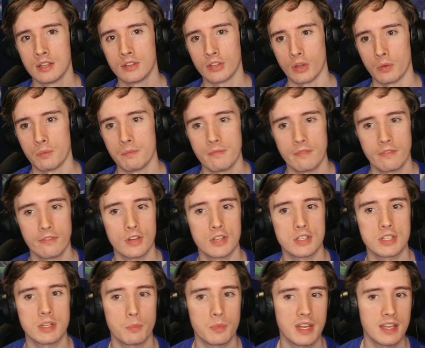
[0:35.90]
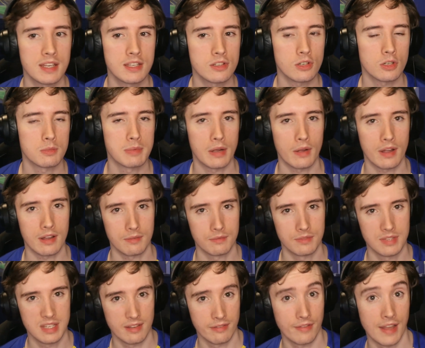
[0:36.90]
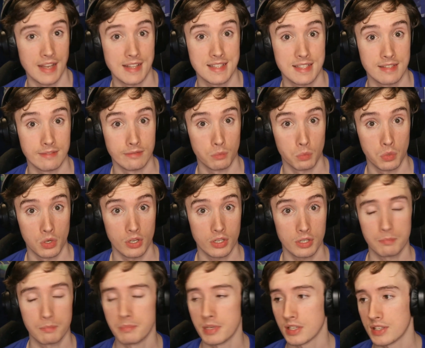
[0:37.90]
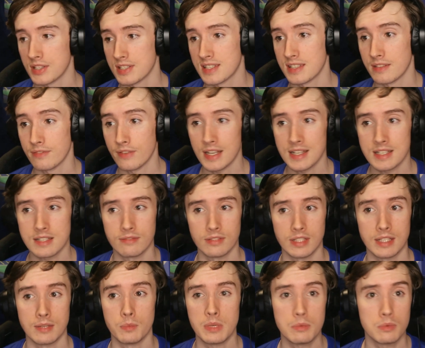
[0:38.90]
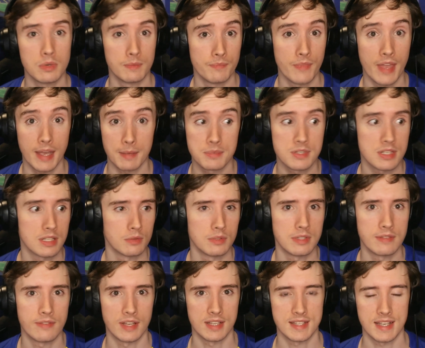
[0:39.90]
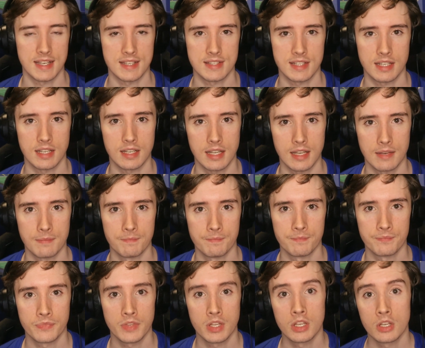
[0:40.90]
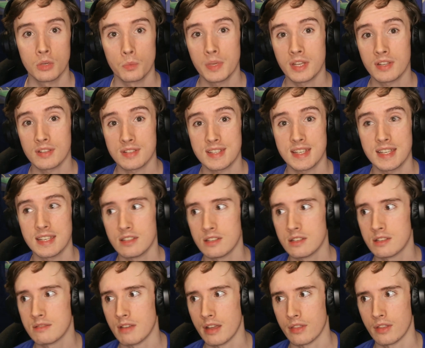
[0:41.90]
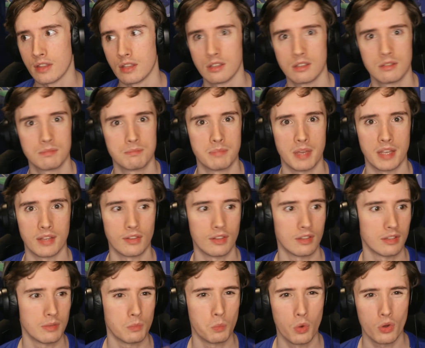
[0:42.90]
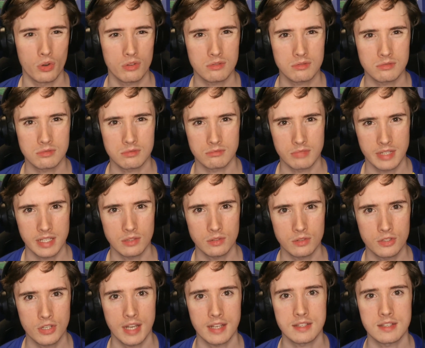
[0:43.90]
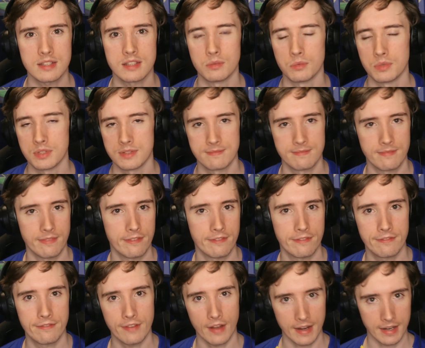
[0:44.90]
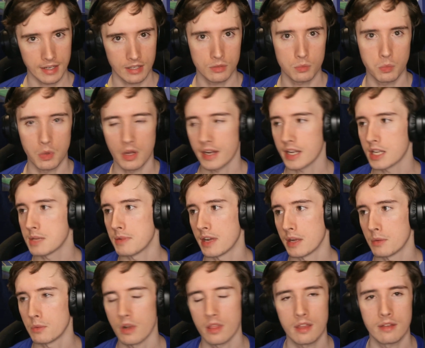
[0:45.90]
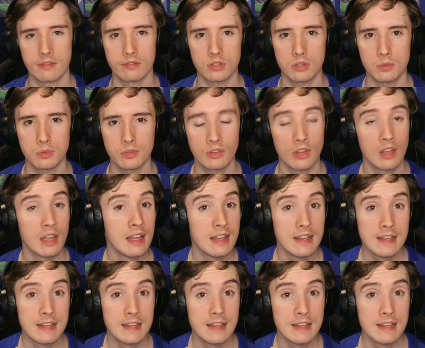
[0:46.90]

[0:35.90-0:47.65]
So first up, we need to talk about our defensive work, because defensively we were absolutely fantastic again. We conceded, I think, basically one real chance that was fired wide by one of their forwards.